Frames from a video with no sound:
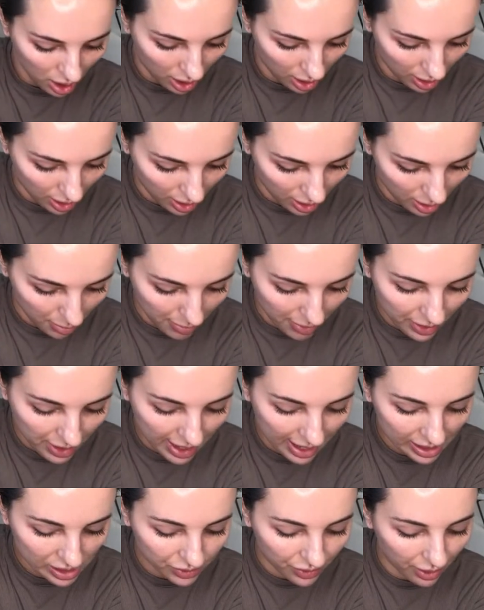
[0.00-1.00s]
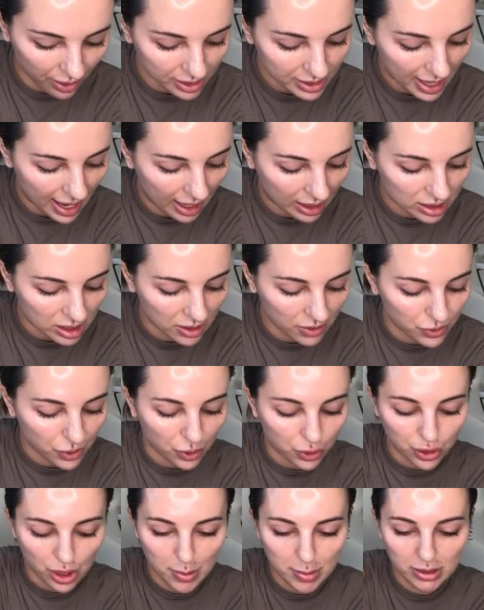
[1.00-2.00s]
Um, and then as far as actives or
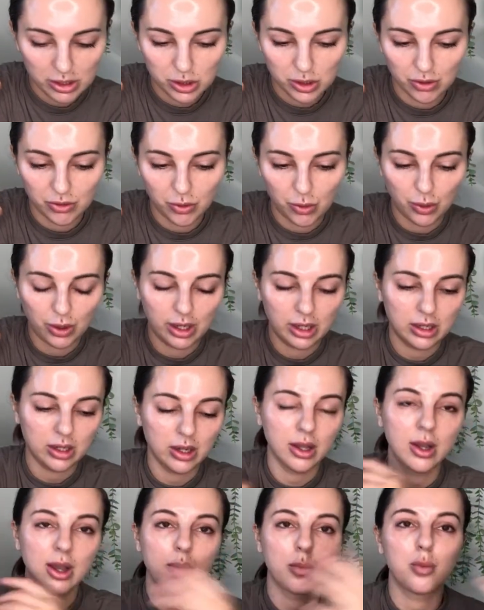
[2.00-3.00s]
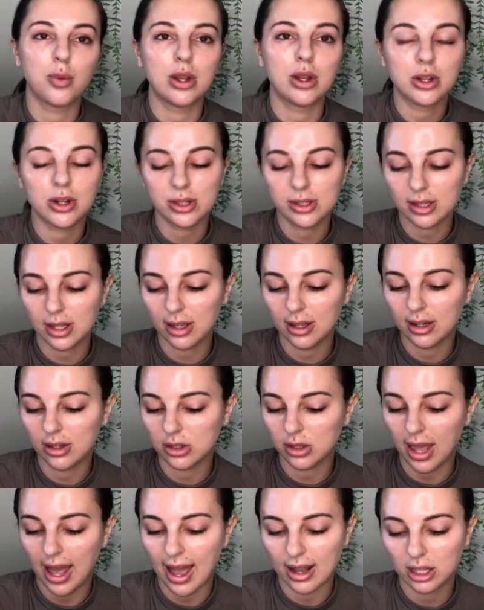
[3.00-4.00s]
treatments to avoid, when your skin is
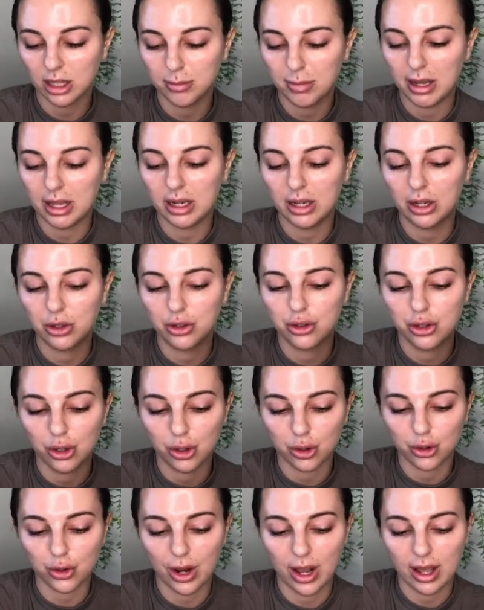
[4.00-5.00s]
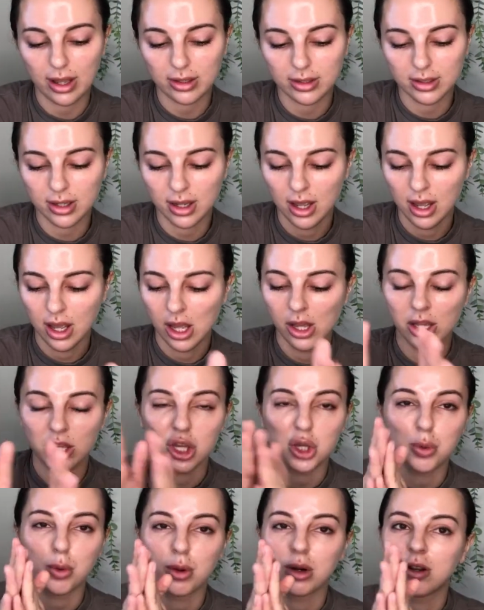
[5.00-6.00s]
acclimating to TRET,
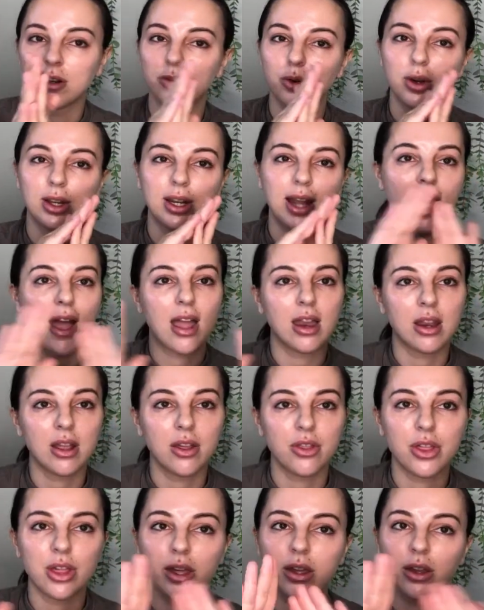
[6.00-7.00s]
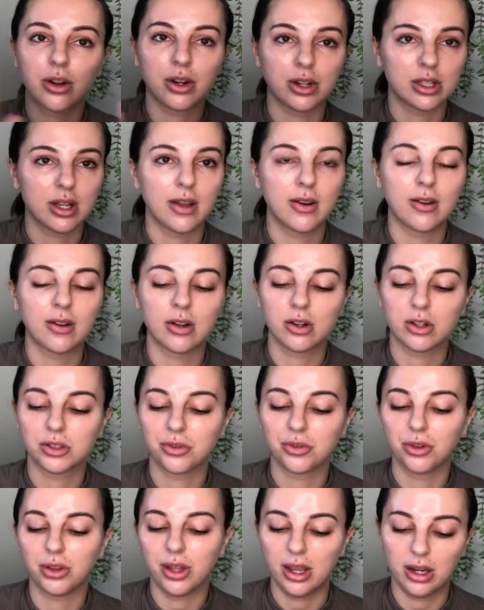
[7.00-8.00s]
you want to avoid anything irritating or
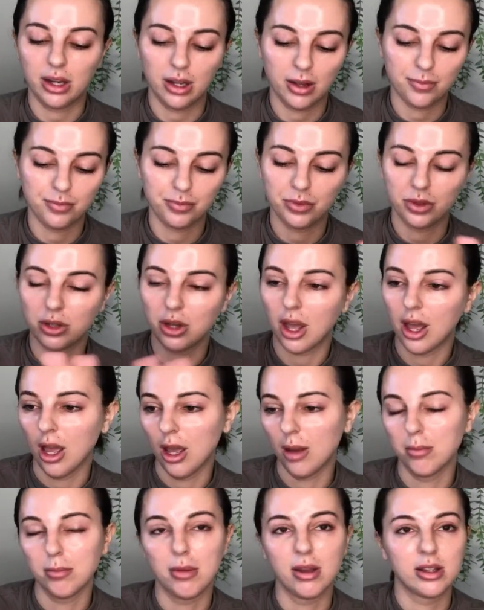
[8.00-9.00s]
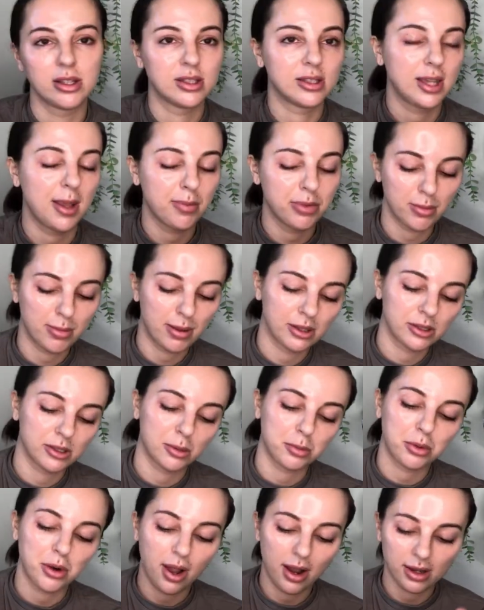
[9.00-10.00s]
exfoliating. Um, skip the benzoyl
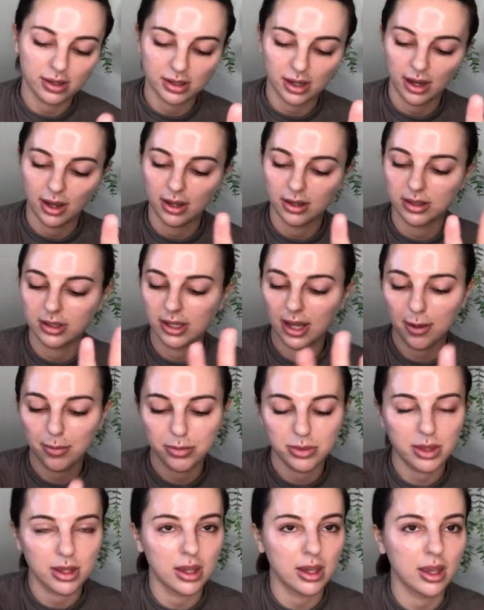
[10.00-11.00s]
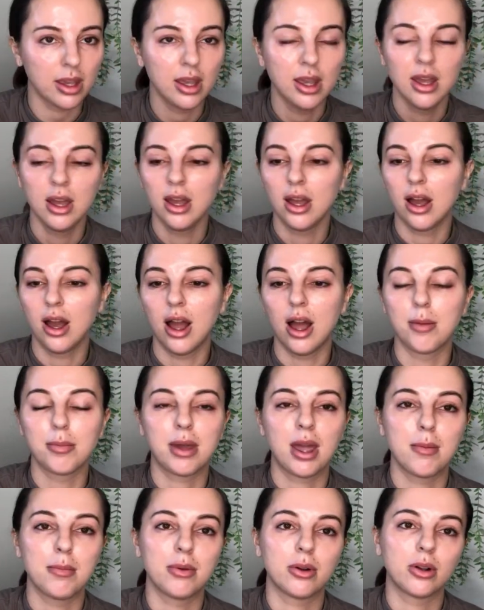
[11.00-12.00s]
peroxide, skip the um,
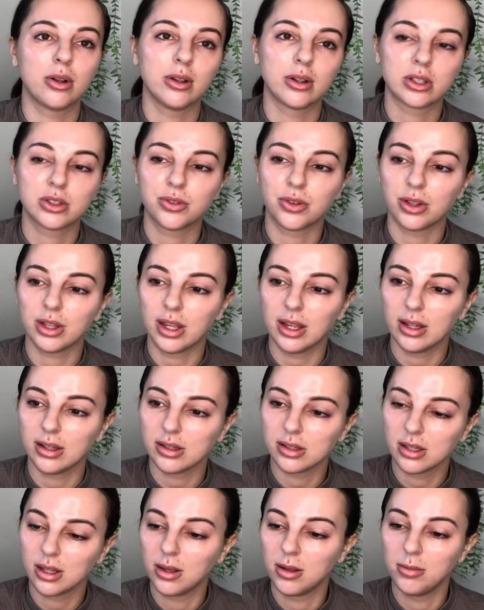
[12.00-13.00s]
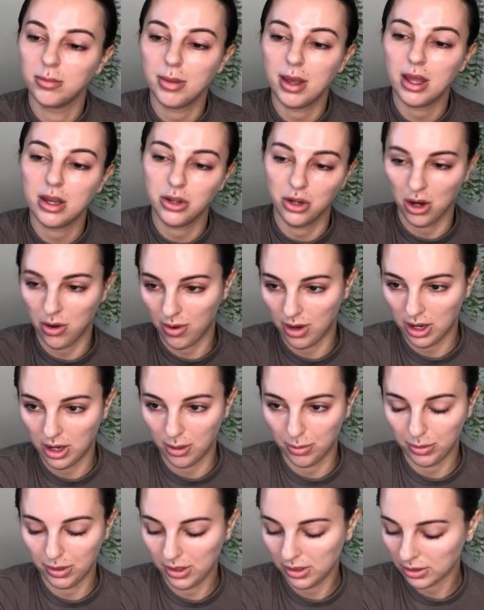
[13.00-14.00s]
chemical exfoliants, but not right here,
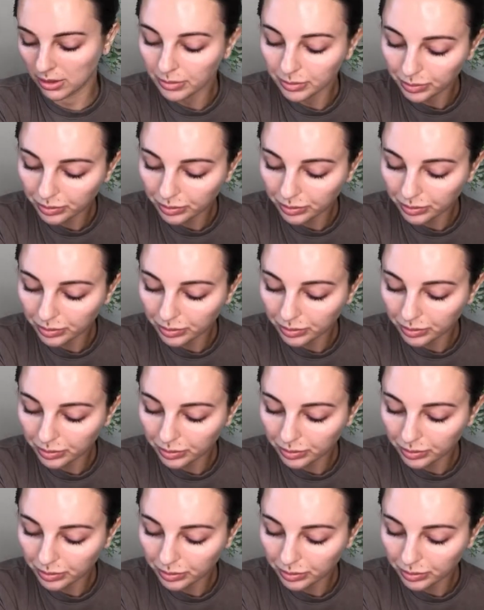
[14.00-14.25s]
please